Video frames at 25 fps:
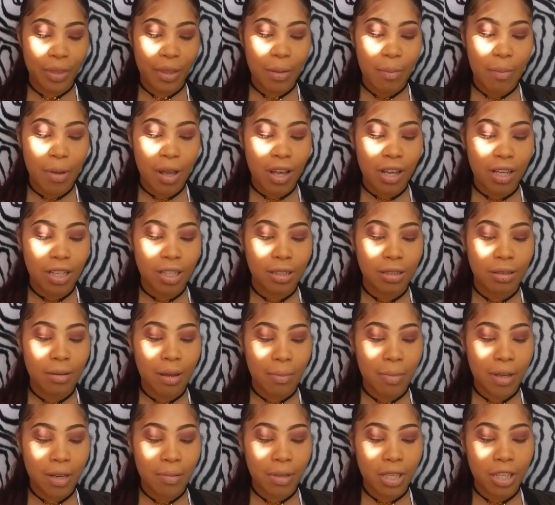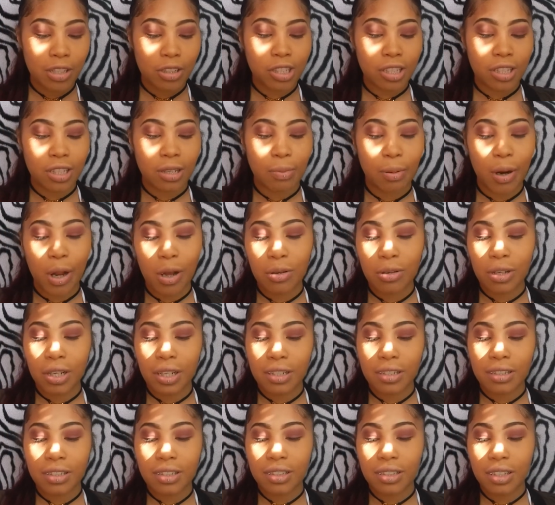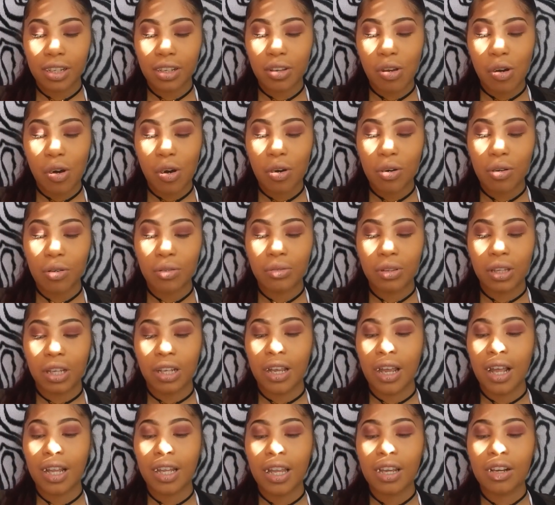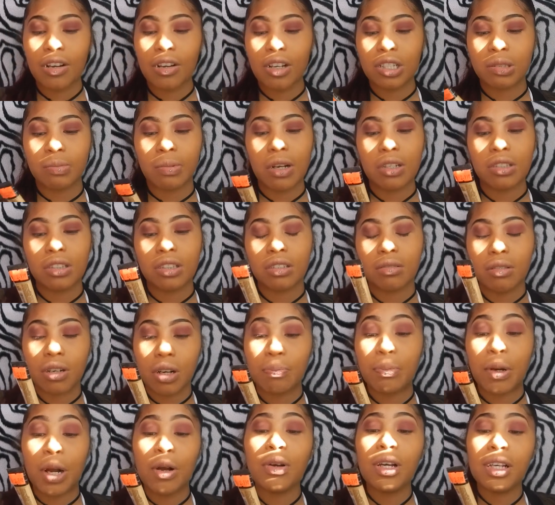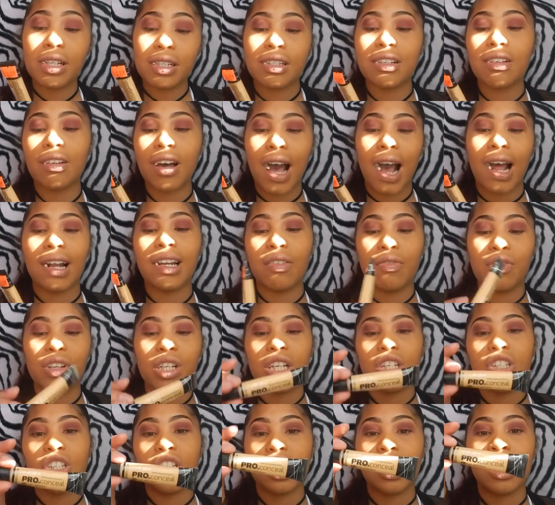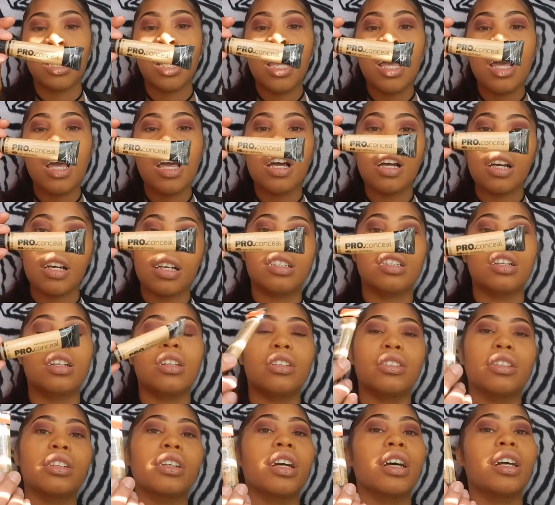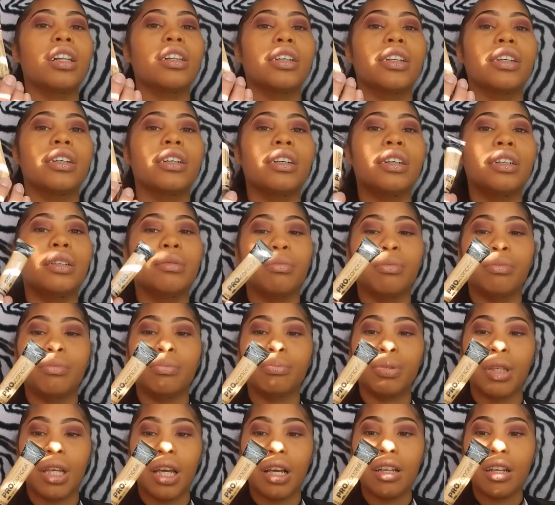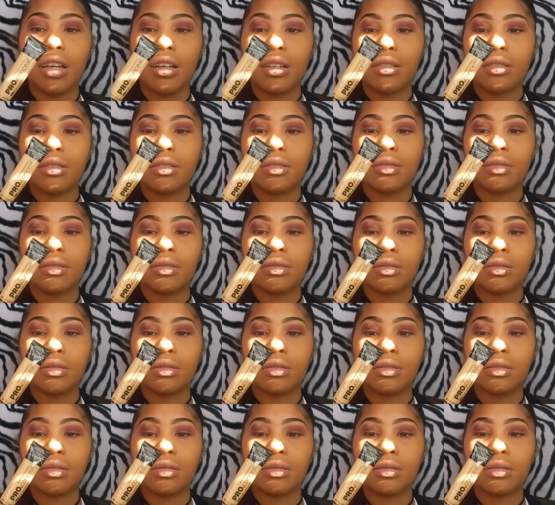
But uh, I'm going to be using the Pro Conceal, the L A Girls Pro, Pro Conceal High Definition Concealer in the color um yellow.